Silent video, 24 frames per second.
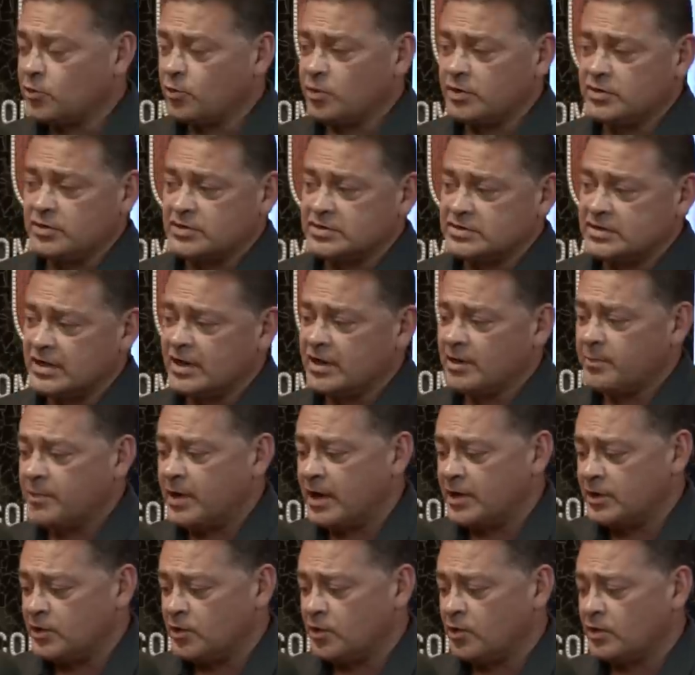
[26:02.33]
what you said
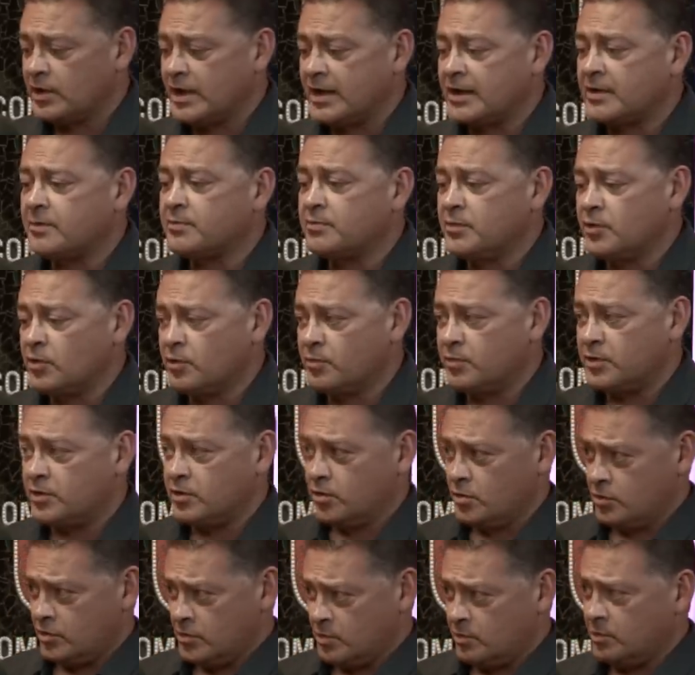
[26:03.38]
about, you were in
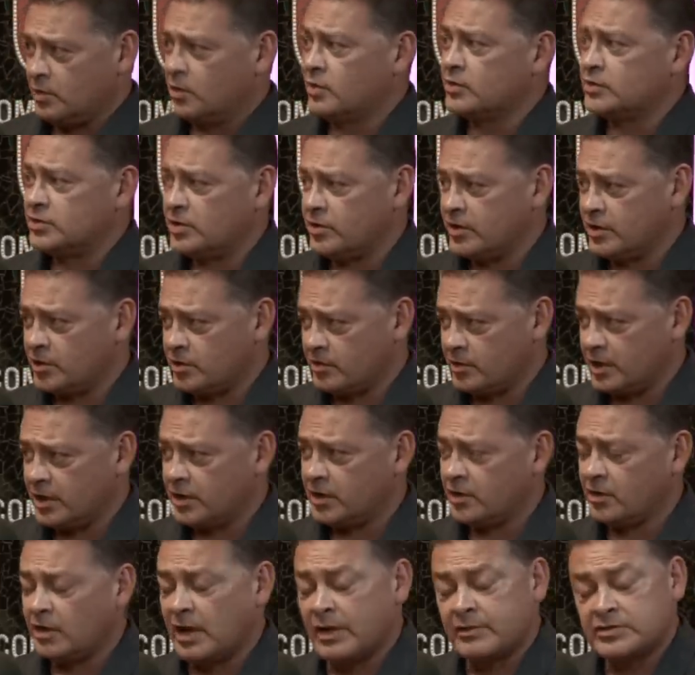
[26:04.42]
the military, correct?
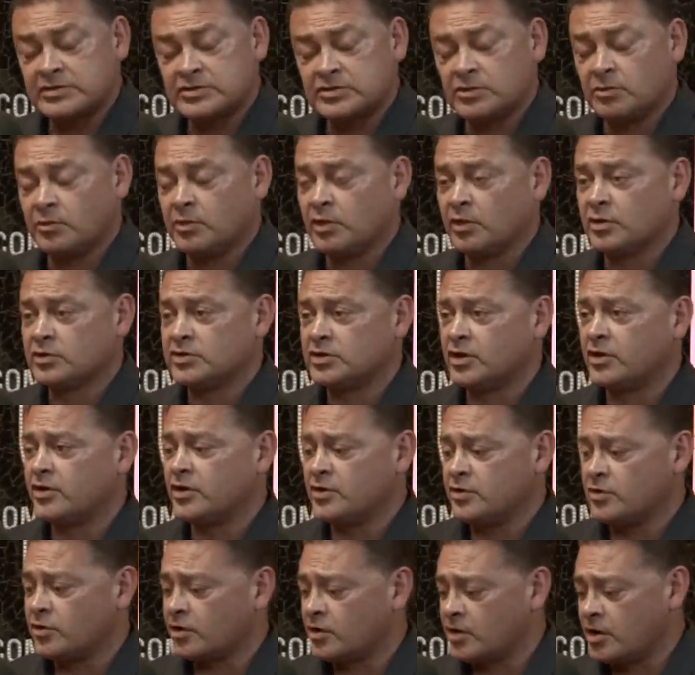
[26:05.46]
Mm-hmm. I was in the military,
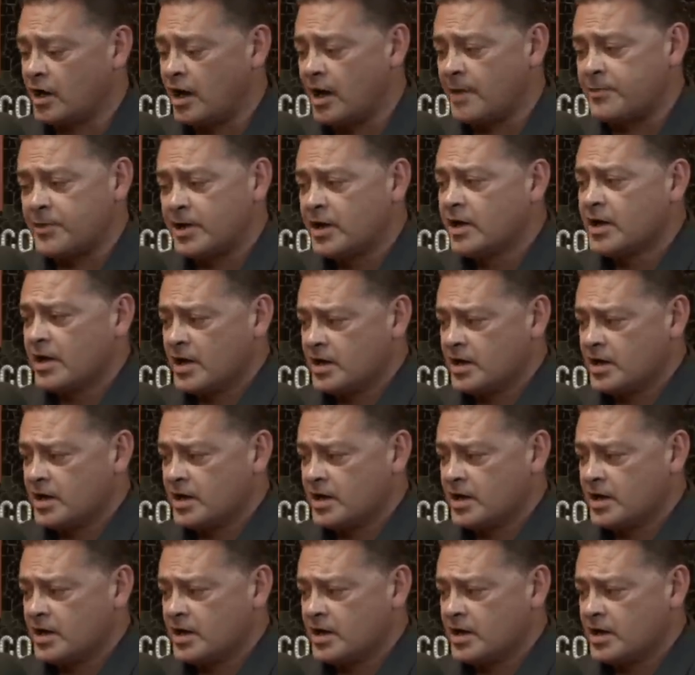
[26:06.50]
and you're a cop. I